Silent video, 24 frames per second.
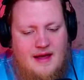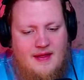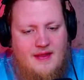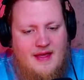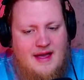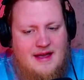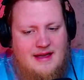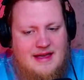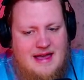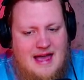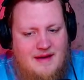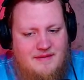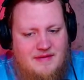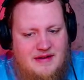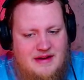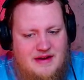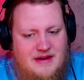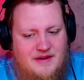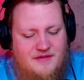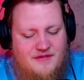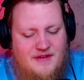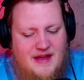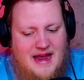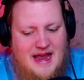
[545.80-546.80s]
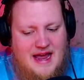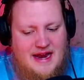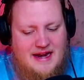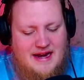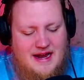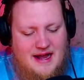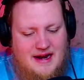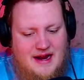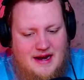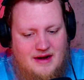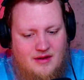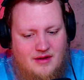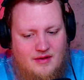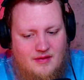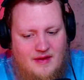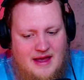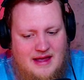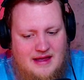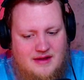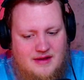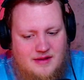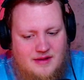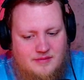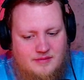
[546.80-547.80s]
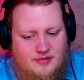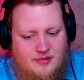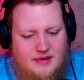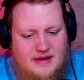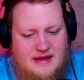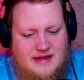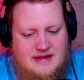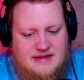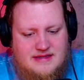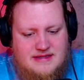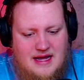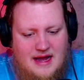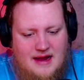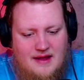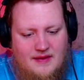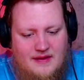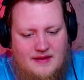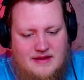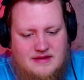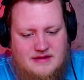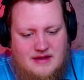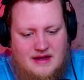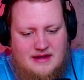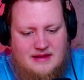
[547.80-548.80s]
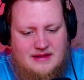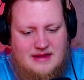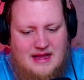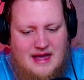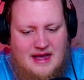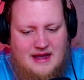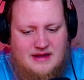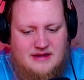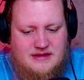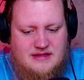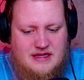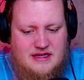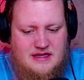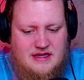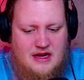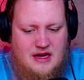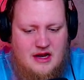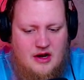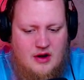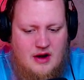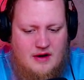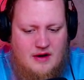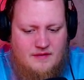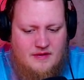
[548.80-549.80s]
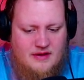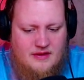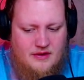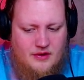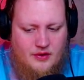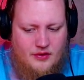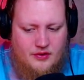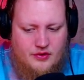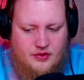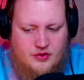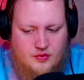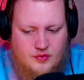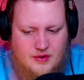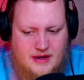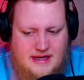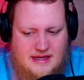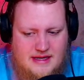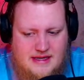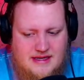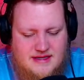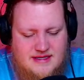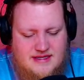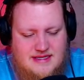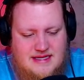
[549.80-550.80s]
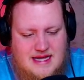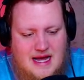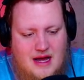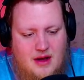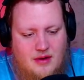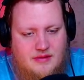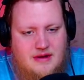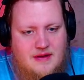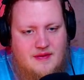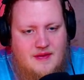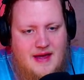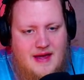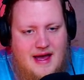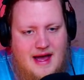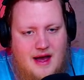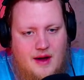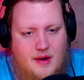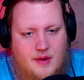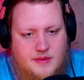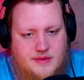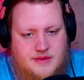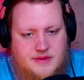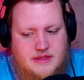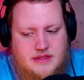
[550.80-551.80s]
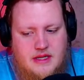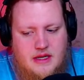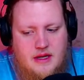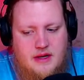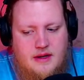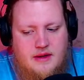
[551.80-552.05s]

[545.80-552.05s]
I like having a fan on. I don't like complete silence like that, because then you hear every little creak and sound in the house.